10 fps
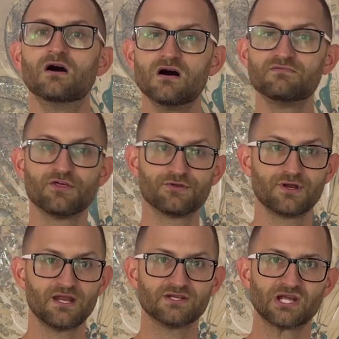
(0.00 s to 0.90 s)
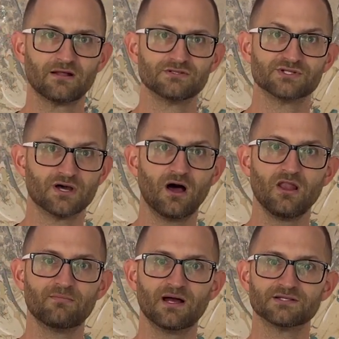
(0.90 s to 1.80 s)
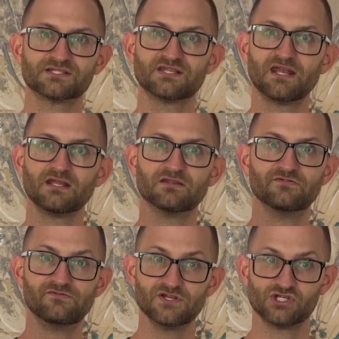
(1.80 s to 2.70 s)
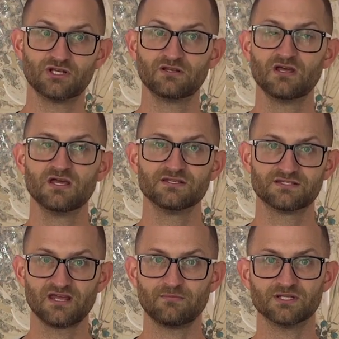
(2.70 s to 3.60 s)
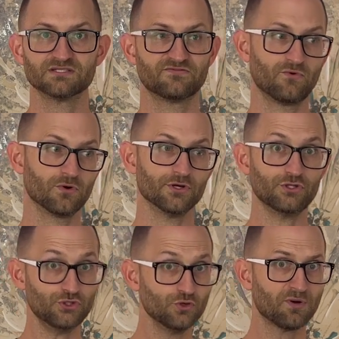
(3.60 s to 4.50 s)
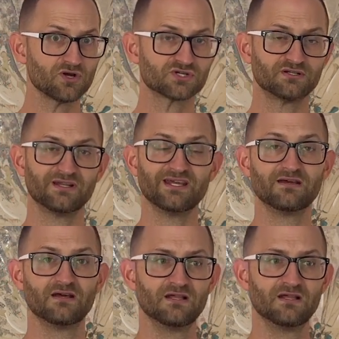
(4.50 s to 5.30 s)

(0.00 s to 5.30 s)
of the 30-day challenge is all about setting the vision statement for you personally,